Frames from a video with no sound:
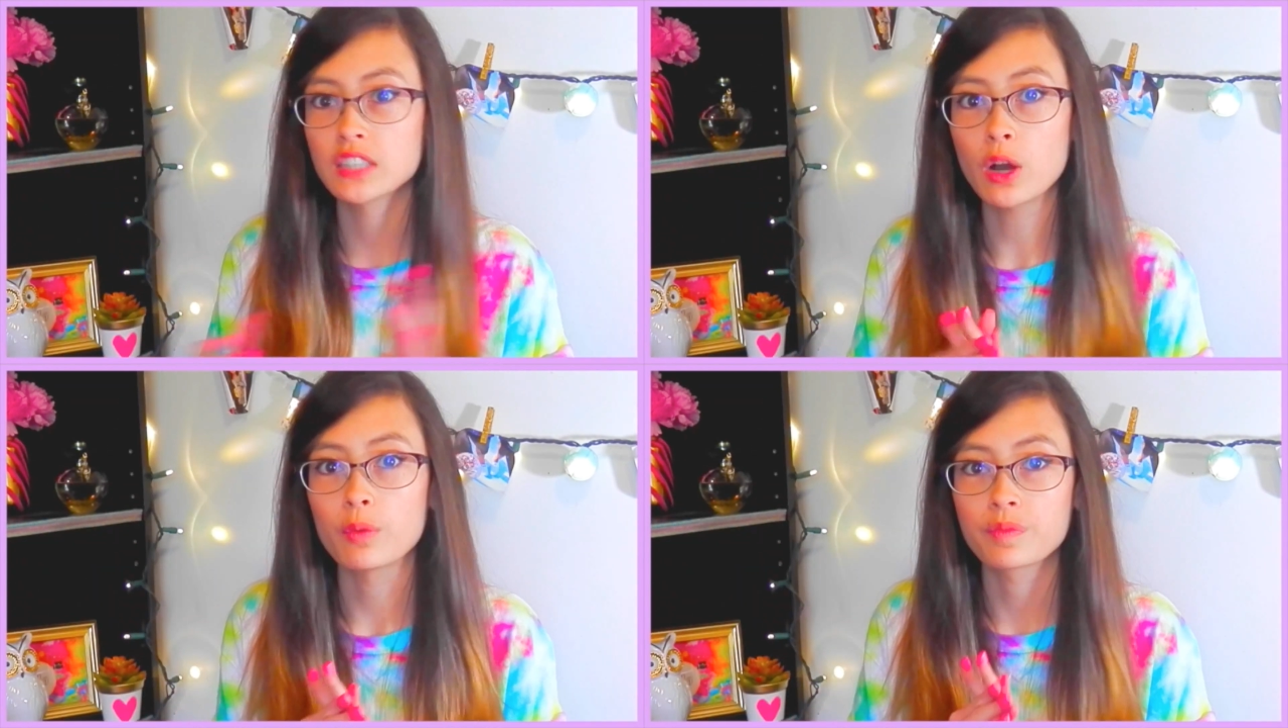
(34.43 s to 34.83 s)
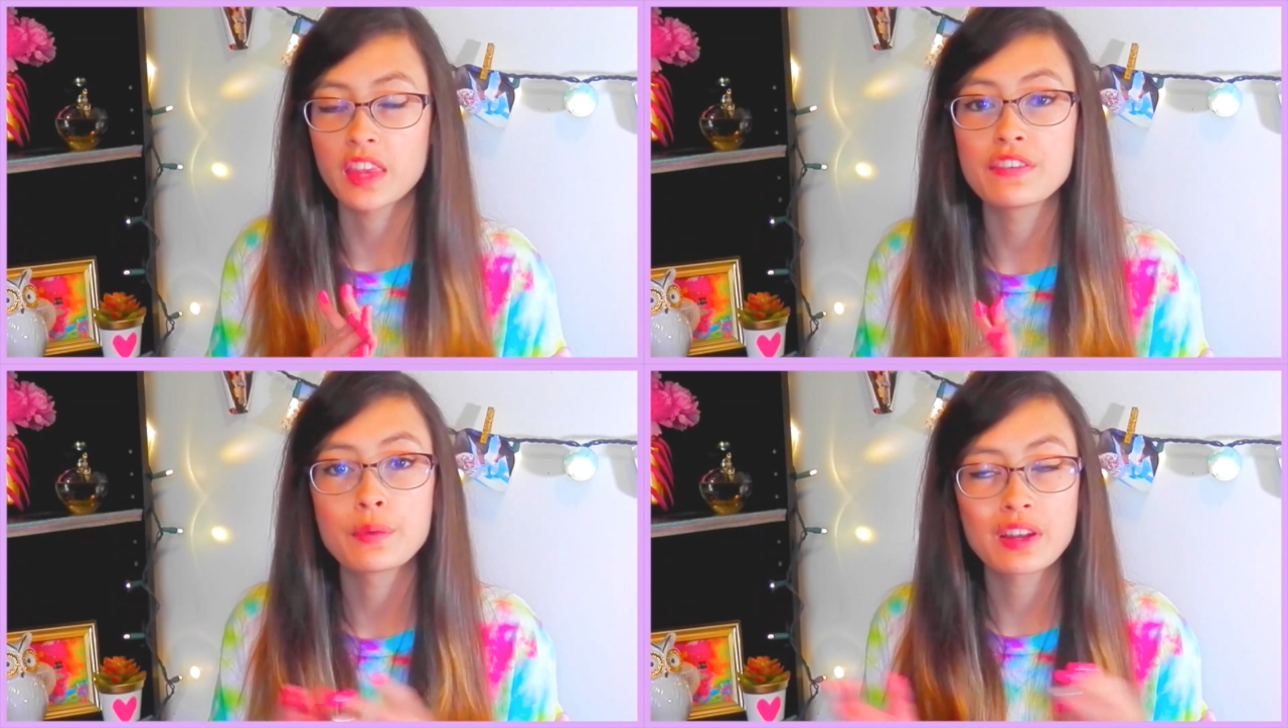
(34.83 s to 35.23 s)
So
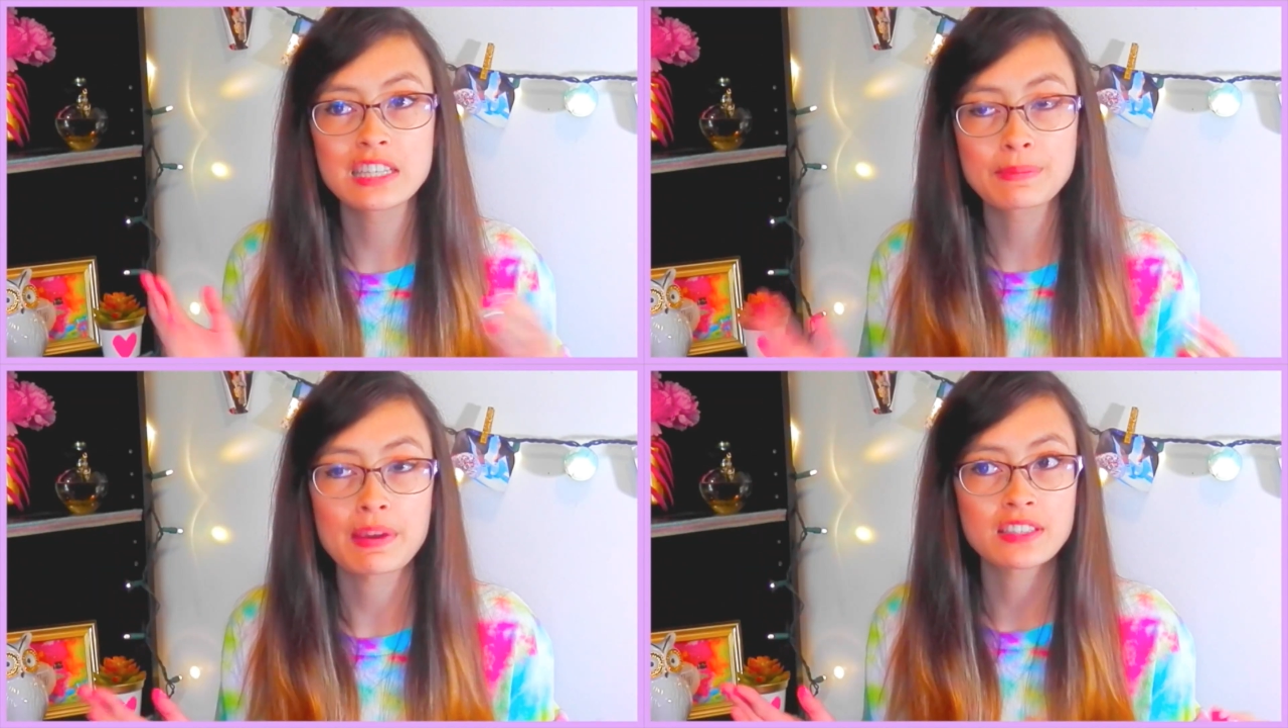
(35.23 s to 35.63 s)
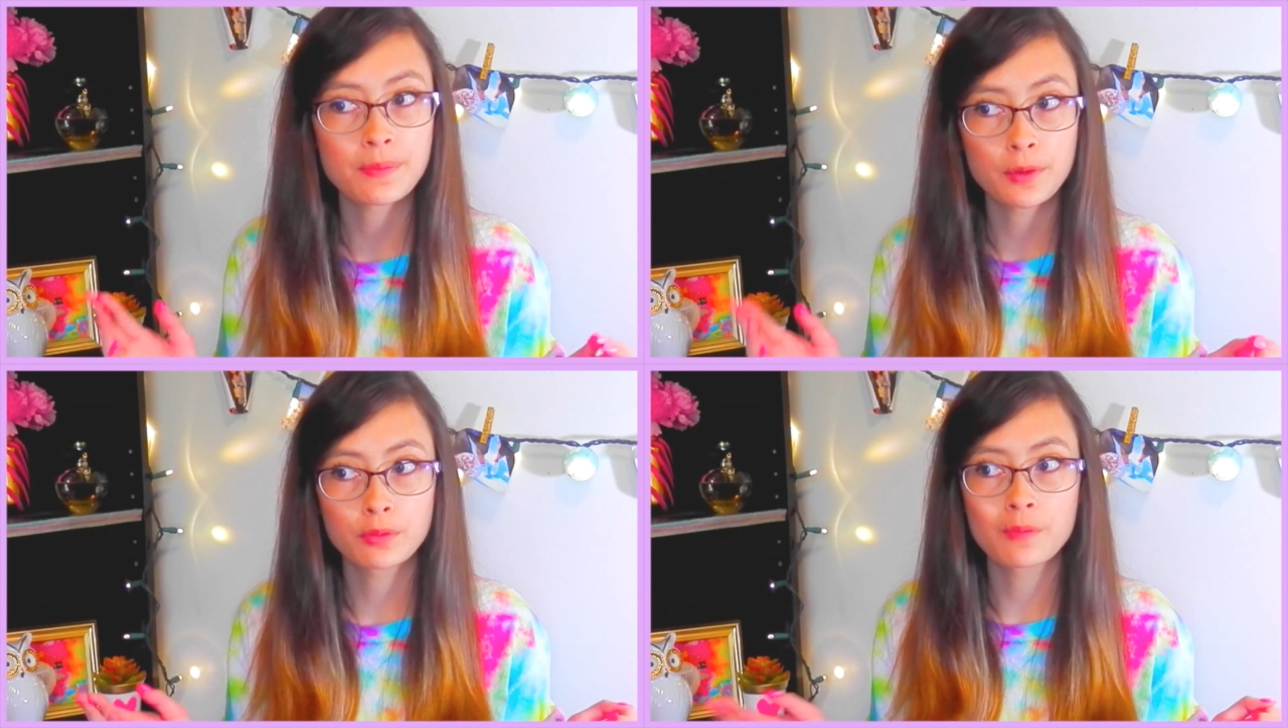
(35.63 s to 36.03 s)
if you want to spice
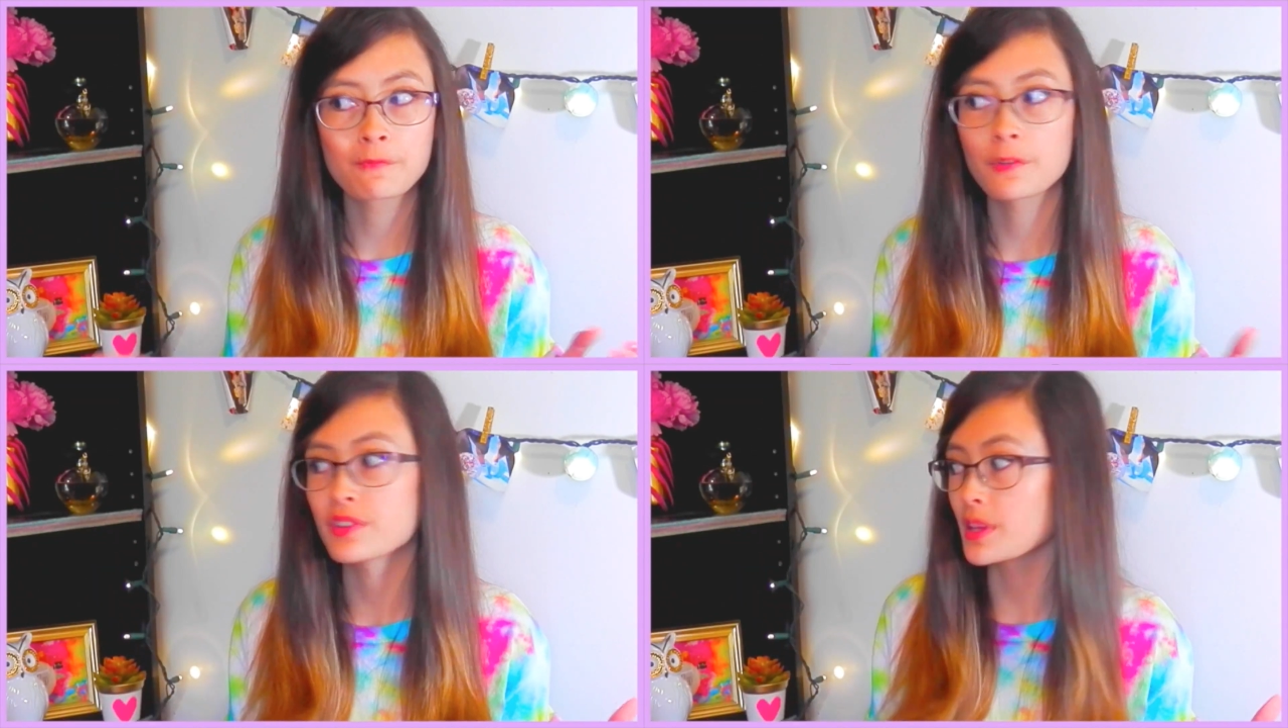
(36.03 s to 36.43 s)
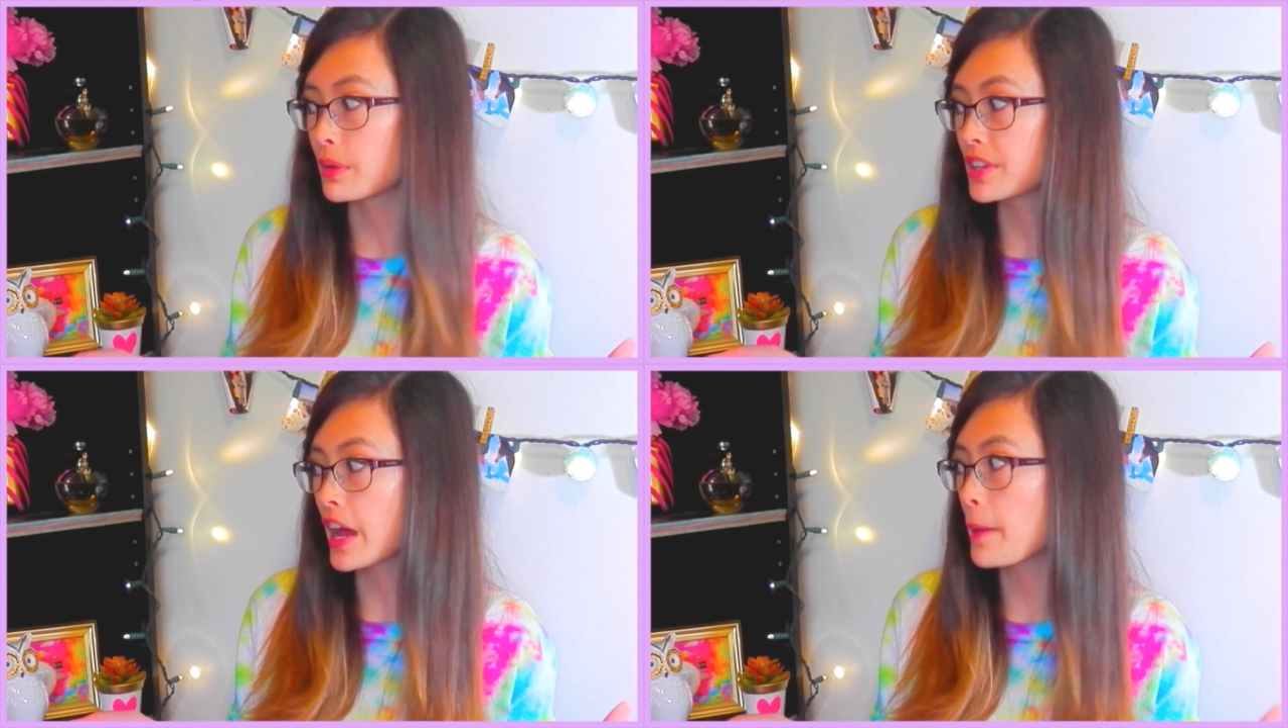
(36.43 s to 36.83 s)
up your room for the
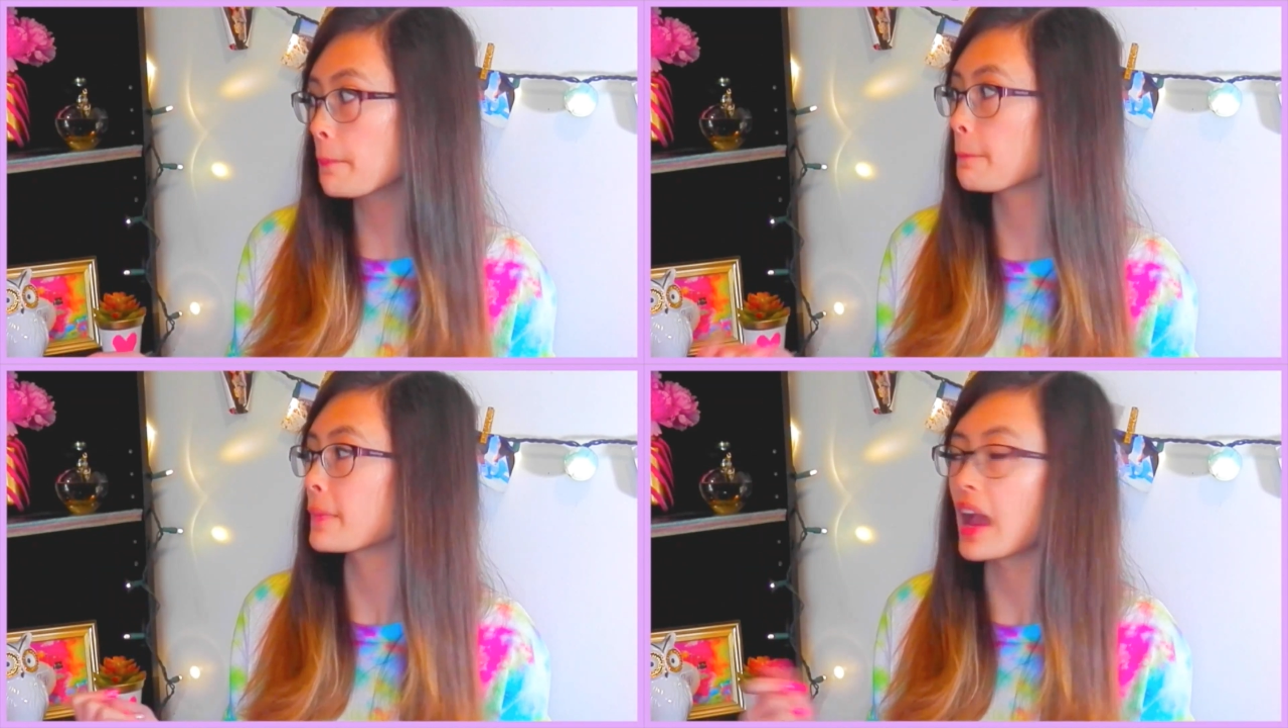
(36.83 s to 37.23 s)
summertime,